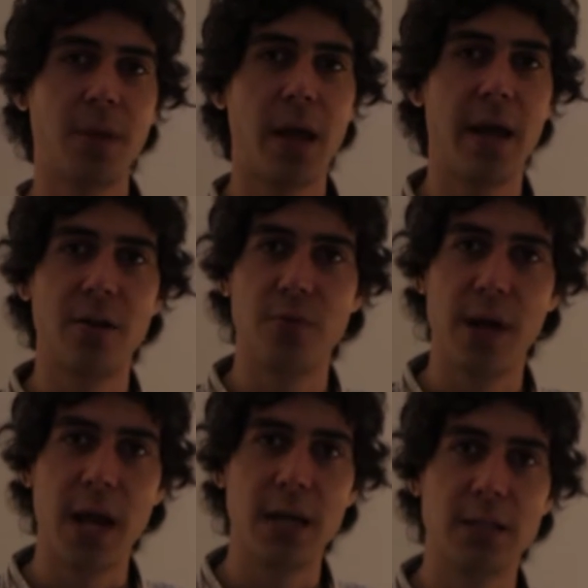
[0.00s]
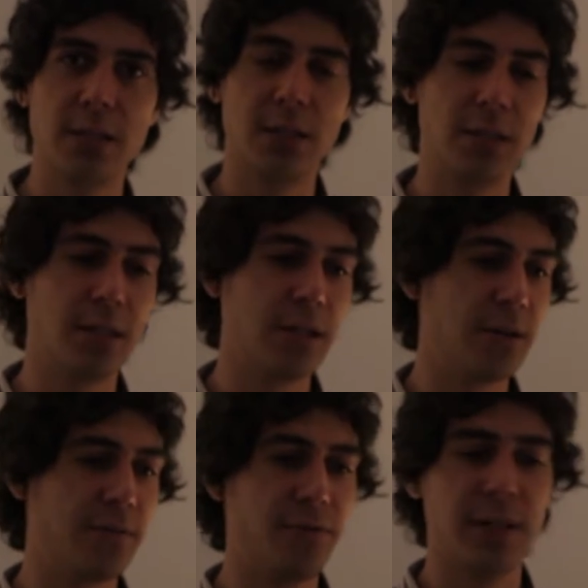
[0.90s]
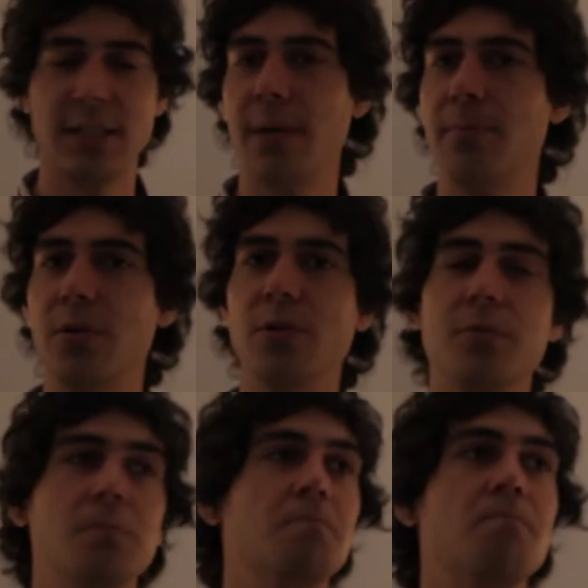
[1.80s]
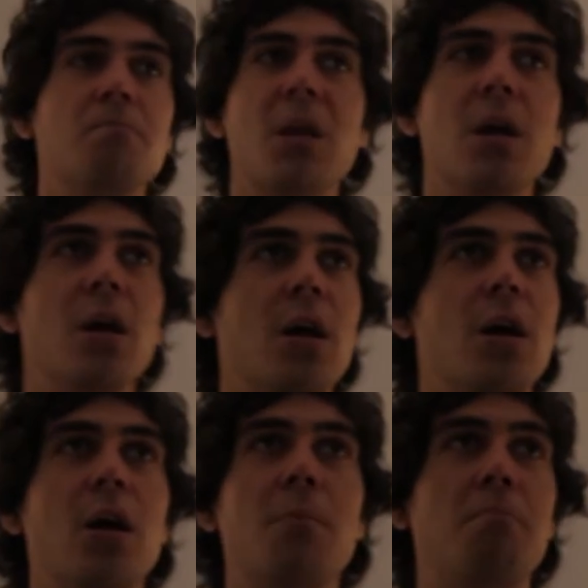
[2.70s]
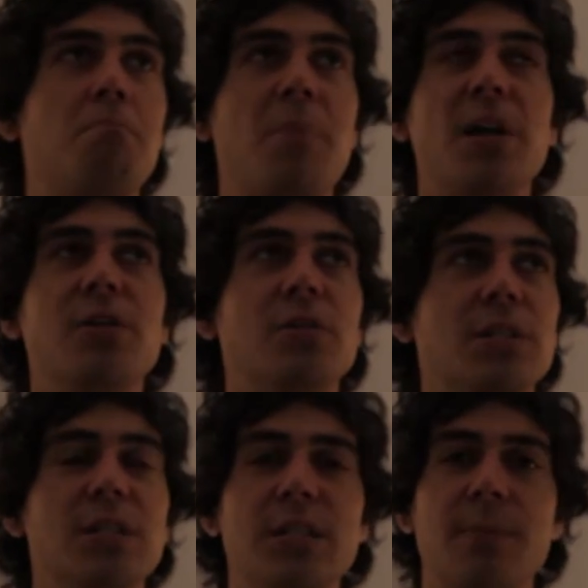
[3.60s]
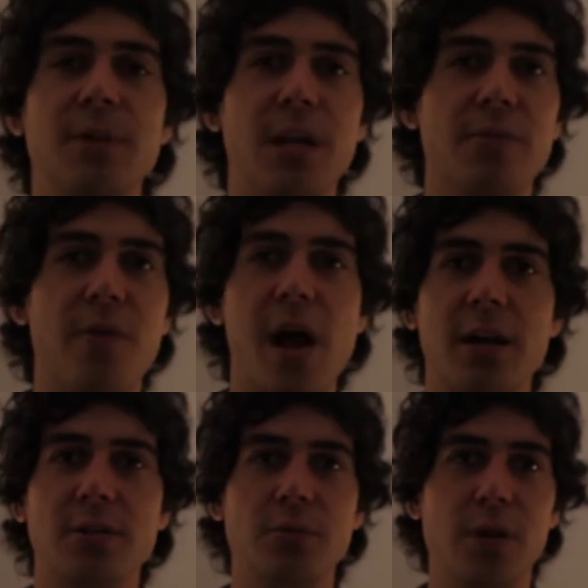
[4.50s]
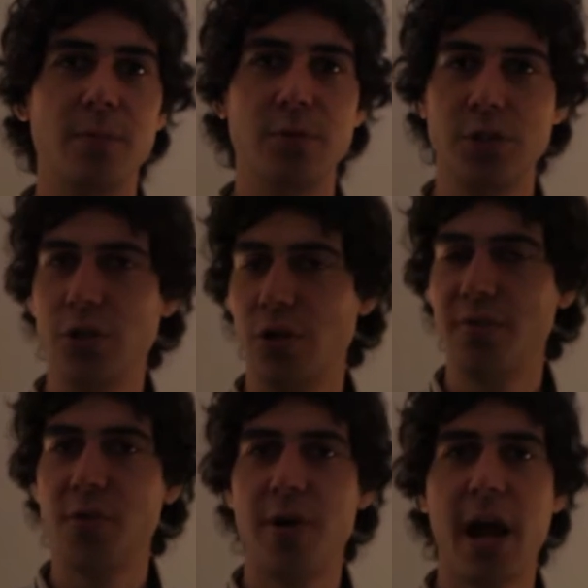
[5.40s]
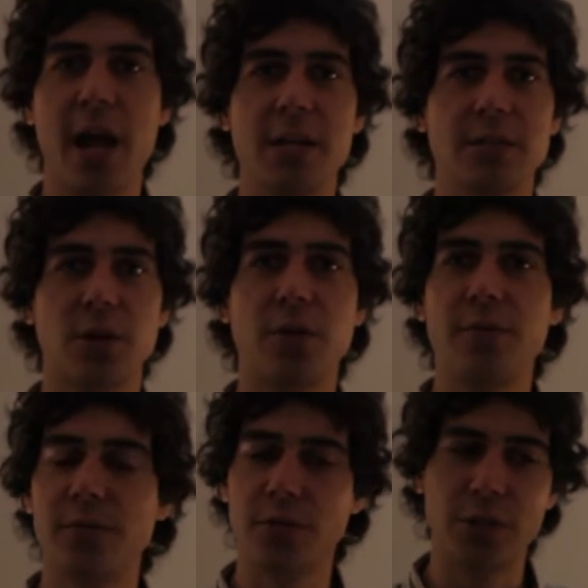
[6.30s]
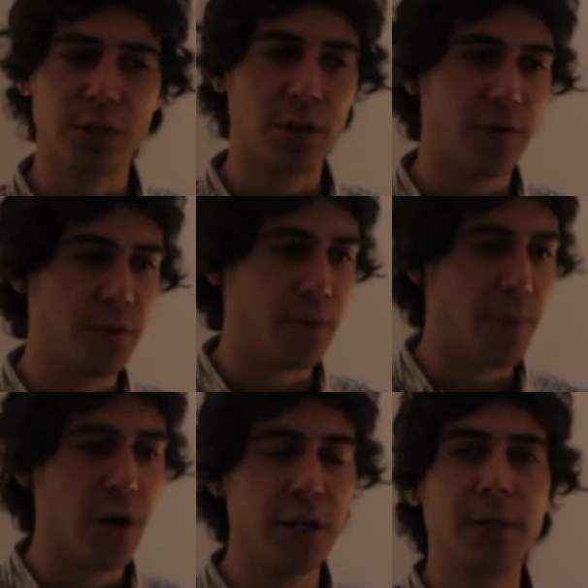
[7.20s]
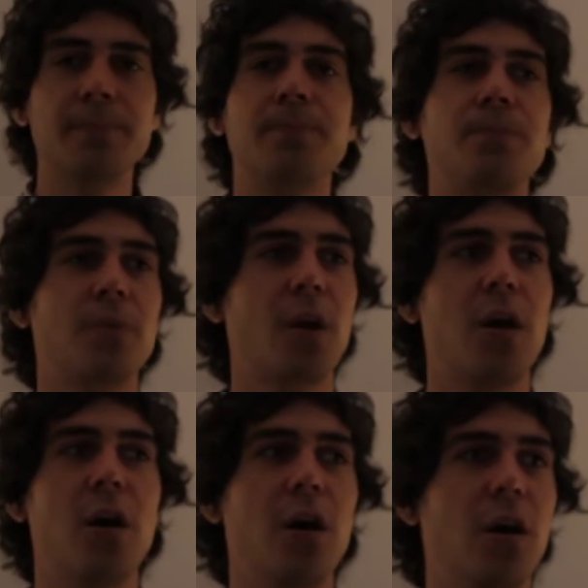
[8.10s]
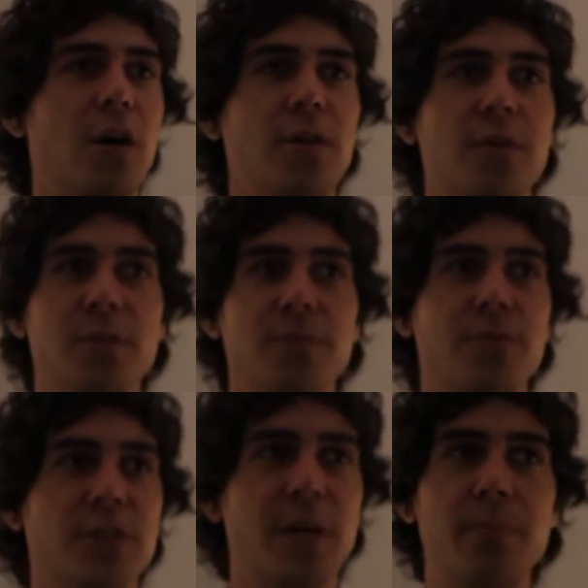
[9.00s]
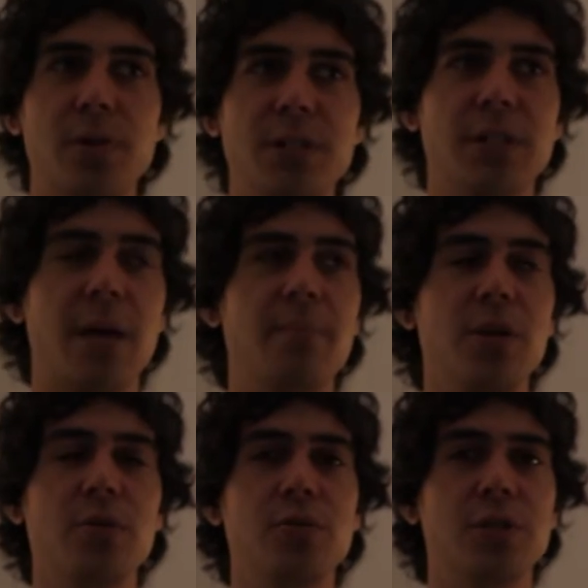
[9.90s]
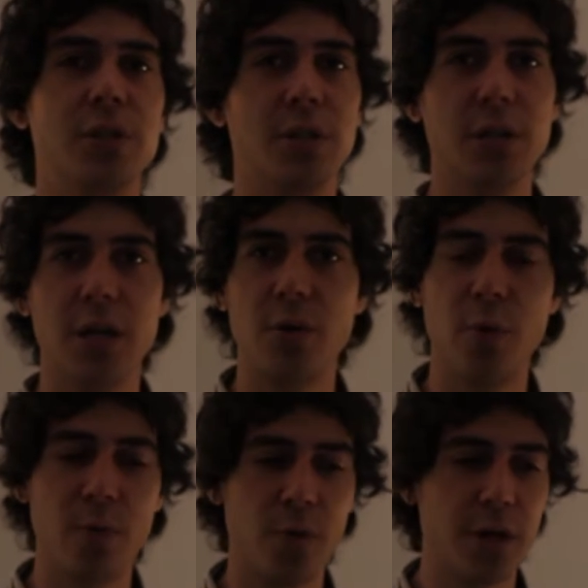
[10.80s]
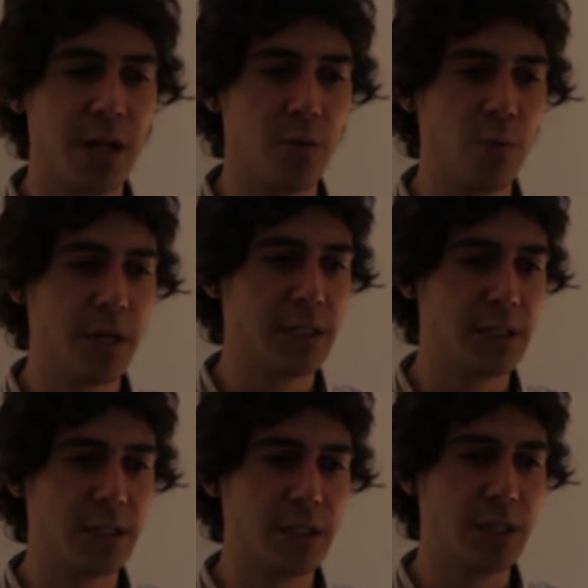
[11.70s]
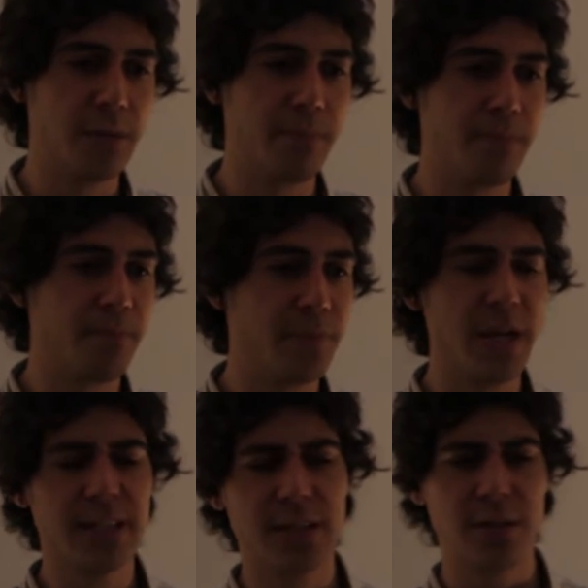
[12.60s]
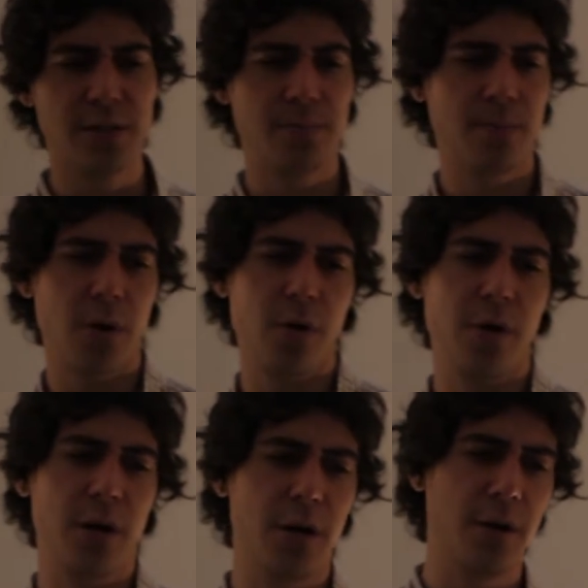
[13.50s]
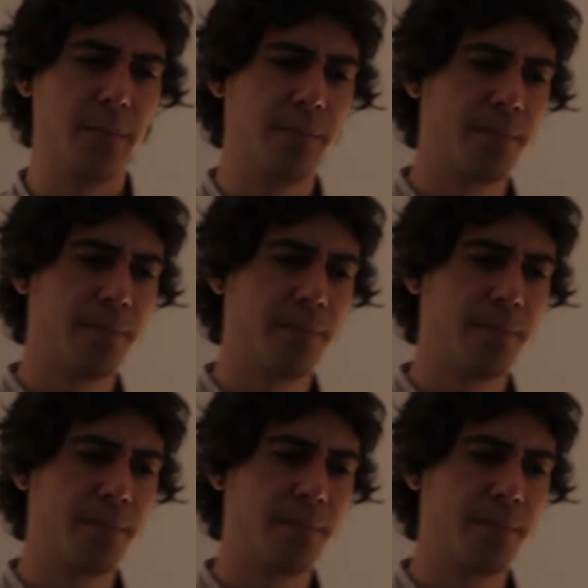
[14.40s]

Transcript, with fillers: and create, uh, for example, particle system that react to the position of your hands, of, uh, of your body. Uh, for example, this can be used uh, when working with uh, dancers or um,